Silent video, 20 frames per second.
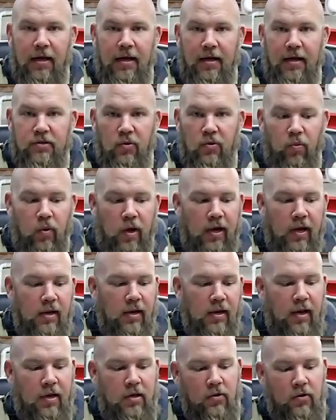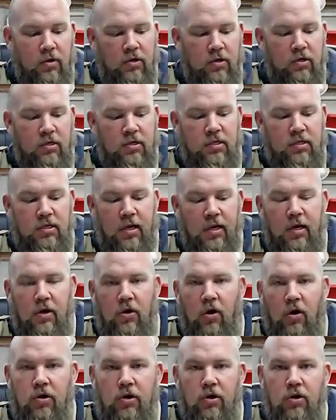It's a weight and you can just stick it
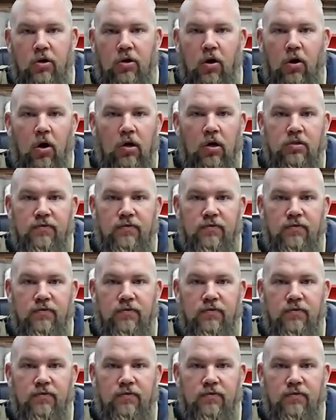onto your car.